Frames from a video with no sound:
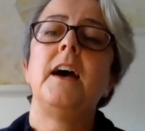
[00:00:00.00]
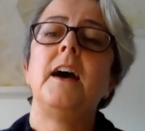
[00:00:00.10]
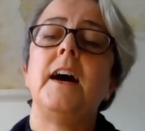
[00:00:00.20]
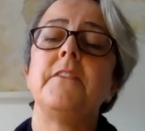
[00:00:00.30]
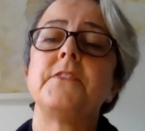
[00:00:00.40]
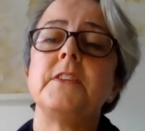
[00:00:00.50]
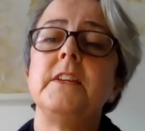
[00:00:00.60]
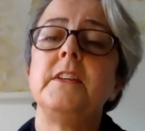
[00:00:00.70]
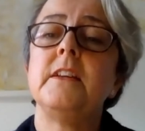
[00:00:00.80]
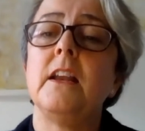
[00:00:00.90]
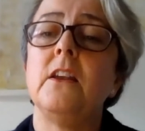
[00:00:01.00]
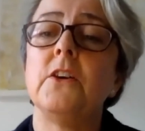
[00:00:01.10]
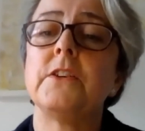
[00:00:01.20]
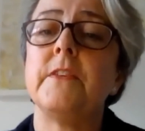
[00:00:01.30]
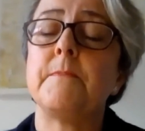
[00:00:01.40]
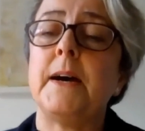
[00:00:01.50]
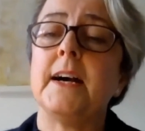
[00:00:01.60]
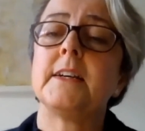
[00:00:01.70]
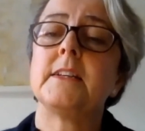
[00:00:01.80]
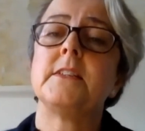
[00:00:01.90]
I've seen a lot of
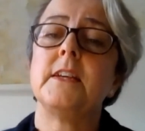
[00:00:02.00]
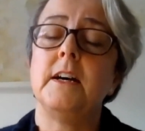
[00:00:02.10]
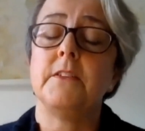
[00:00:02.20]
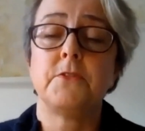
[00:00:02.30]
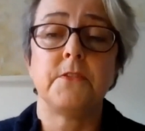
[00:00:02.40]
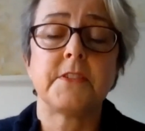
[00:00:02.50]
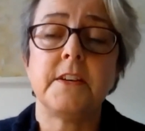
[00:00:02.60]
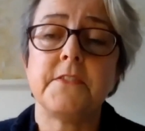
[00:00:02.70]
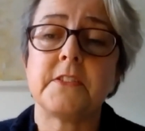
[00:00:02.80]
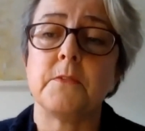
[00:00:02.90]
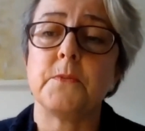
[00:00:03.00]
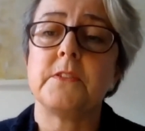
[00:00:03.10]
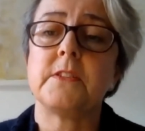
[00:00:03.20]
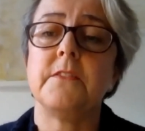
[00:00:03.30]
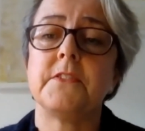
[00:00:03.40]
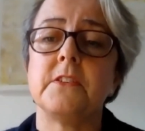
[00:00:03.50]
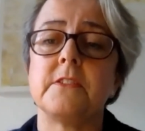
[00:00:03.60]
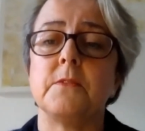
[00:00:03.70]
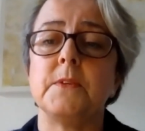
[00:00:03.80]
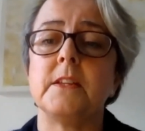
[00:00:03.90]
impact through the services
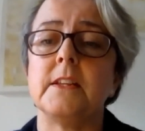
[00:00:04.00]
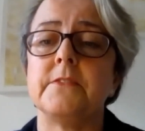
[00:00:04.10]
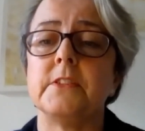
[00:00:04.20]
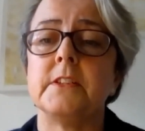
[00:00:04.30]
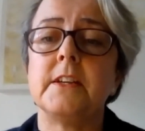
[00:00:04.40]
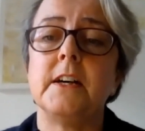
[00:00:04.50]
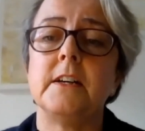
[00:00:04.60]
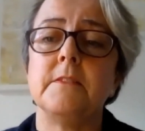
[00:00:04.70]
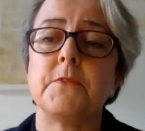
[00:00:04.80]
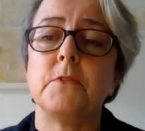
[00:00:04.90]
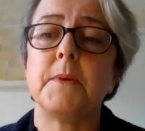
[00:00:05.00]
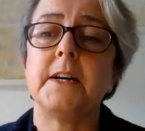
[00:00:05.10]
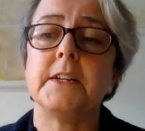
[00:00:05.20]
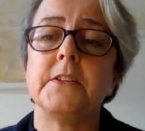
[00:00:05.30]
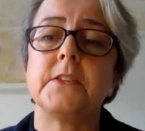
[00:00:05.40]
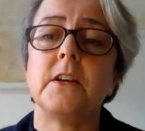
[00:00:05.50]
that we deliver through Mind